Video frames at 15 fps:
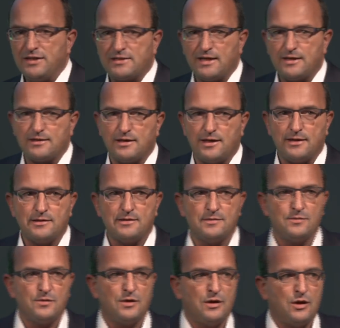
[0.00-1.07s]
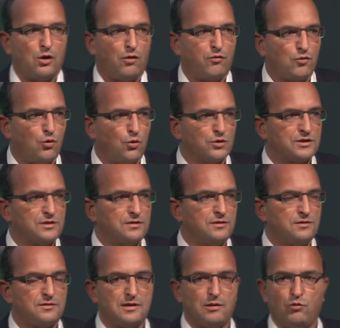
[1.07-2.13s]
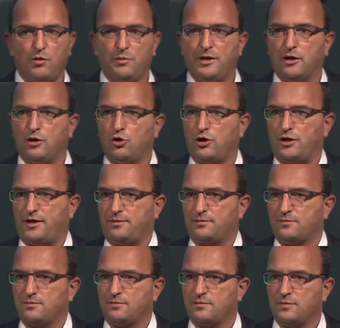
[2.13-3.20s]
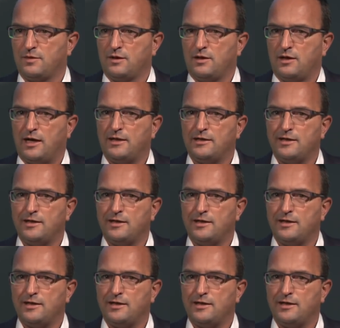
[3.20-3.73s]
said that, of course, there will be a learning. And